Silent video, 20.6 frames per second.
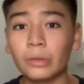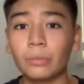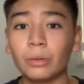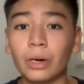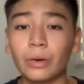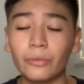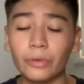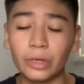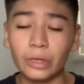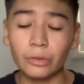
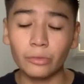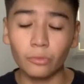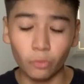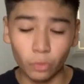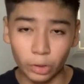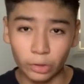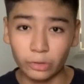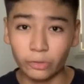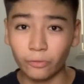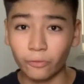probably
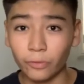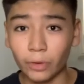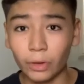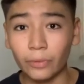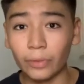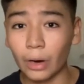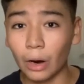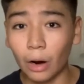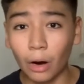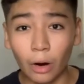works
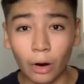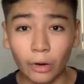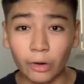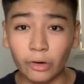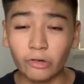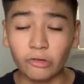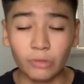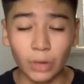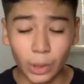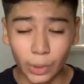very hard.
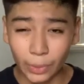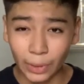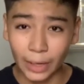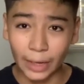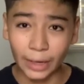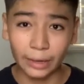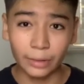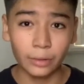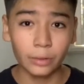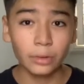He's probably
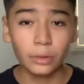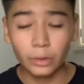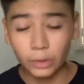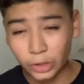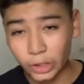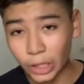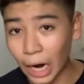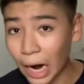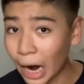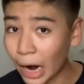like
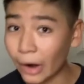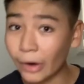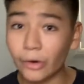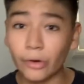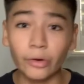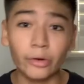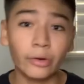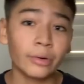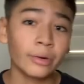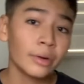
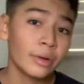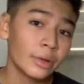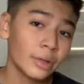tired.